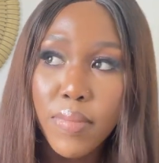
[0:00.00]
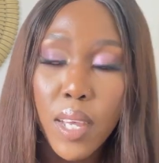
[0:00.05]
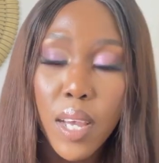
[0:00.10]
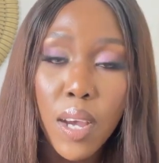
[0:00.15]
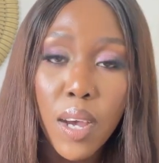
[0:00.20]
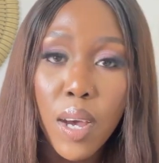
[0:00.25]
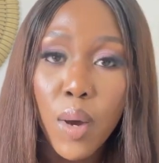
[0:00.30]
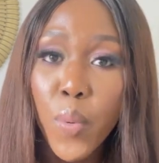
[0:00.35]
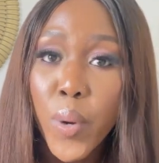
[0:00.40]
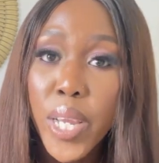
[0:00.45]

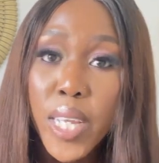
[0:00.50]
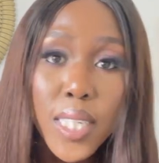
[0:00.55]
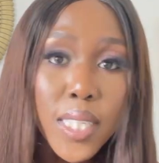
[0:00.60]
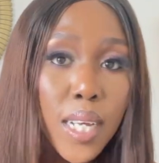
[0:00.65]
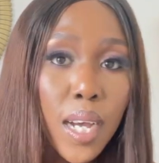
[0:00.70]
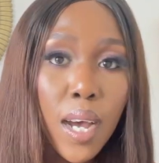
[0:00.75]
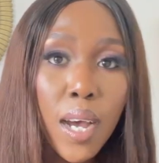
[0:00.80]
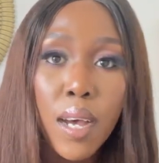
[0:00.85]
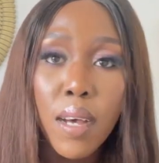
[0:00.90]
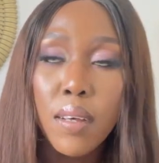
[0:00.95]
uh,
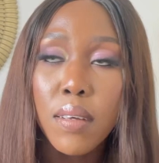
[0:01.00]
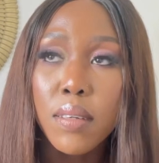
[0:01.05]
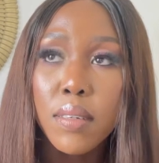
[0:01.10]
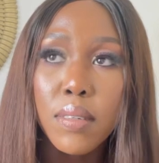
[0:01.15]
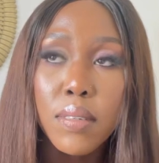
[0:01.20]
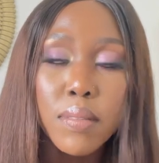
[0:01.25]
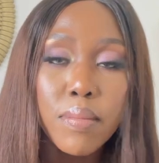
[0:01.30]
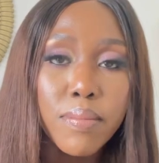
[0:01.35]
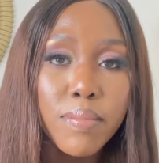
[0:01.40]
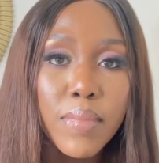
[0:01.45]
waiter,
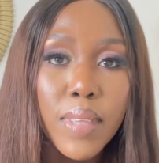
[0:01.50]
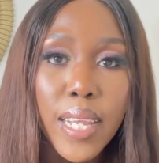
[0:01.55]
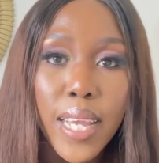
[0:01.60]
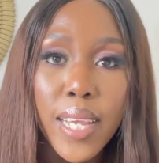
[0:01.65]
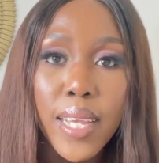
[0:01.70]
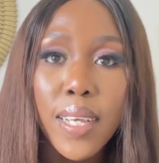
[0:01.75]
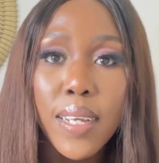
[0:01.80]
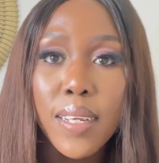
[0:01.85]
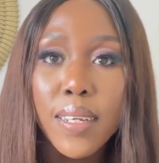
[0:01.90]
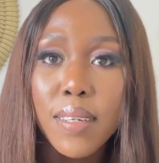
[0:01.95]

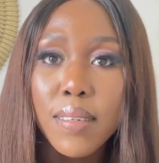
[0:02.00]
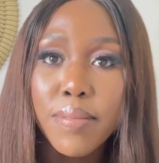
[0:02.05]
like